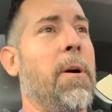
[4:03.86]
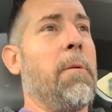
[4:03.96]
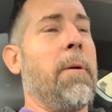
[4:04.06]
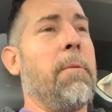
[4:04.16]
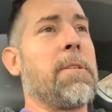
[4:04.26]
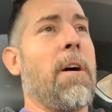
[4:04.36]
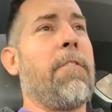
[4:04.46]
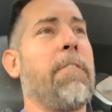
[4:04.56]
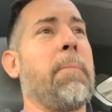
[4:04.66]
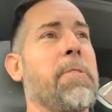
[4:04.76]
the world, but it was all
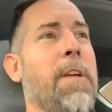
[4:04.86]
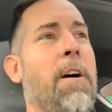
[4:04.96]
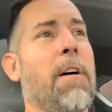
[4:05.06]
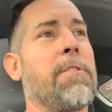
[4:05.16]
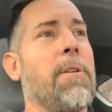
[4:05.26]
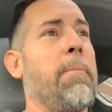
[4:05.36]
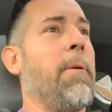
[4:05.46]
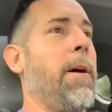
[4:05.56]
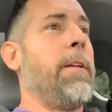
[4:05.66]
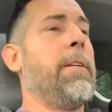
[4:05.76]
50% off. So I
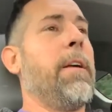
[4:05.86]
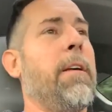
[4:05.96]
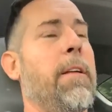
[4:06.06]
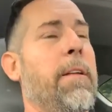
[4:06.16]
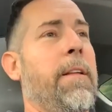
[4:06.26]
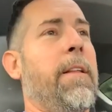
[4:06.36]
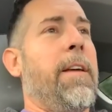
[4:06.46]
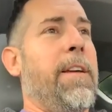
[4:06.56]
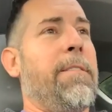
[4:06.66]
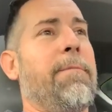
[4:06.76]
bought
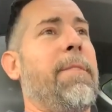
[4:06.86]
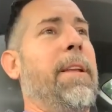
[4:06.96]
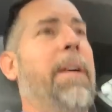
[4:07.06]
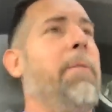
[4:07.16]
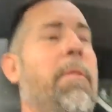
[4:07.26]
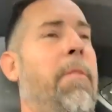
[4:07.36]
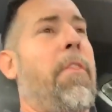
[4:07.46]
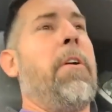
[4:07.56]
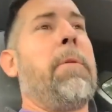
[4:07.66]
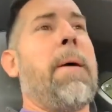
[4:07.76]
like, you know,
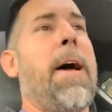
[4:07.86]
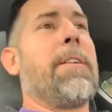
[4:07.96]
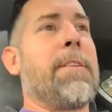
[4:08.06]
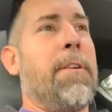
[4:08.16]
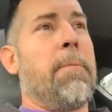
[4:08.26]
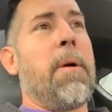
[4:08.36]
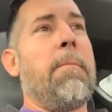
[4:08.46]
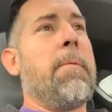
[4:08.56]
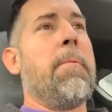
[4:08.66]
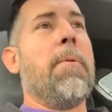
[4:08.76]
30 pounds of it or
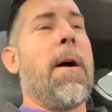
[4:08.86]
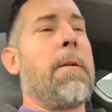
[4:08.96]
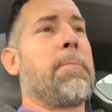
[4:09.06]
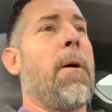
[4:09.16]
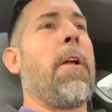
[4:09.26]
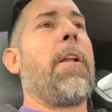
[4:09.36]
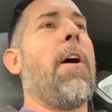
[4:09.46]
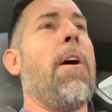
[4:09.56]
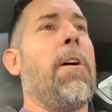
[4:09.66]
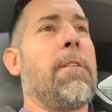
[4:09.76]
maybe more. I just bought it
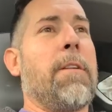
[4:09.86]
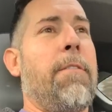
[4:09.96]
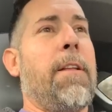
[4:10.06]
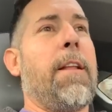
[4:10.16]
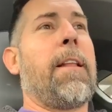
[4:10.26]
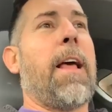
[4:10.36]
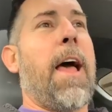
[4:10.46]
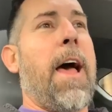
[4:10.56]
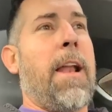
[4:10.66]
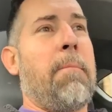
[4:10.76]
all, everything that they
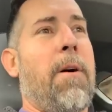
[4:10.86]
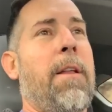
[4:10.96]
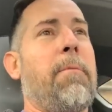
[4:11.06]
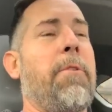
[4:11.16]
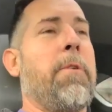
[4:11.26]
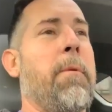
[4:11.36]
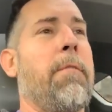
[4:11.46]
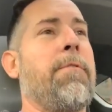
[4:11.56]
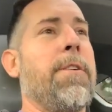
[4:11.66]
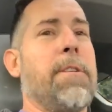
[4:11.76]
had. I bought it, threw it in my
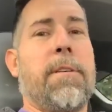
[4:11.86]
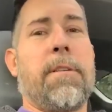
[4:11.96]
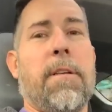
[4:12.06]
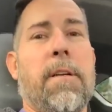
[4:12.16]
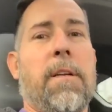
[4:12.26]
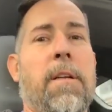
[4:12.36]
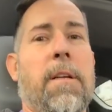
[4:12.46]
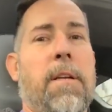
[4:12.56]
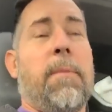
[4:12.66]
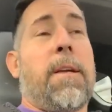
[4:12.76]
freezer
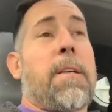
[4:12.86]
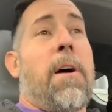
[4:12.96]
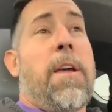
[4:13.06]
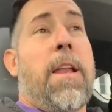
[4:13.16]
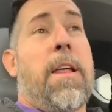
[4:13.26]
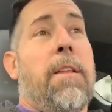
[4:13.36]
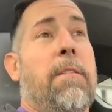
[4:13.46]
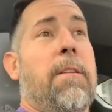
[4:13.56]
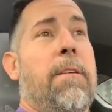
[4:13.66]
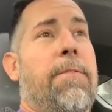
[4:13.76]
because I'll eat it,
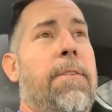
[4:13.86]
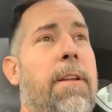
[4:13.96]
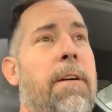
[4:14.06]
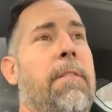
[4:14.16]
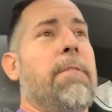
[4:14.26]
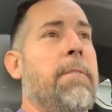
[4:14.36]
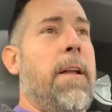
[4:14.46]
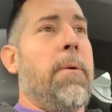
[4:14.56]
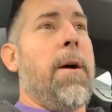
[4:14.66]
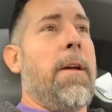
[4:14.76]
if, you know,
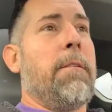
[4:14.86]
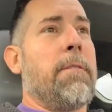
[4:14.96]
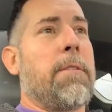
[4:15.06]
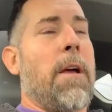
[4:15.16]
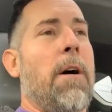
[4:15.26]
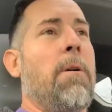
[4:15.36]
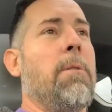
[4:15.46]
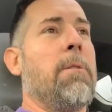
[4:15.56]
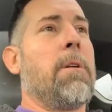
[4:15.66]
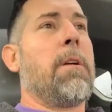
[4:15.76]
anyway.
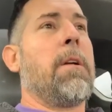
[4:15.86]
So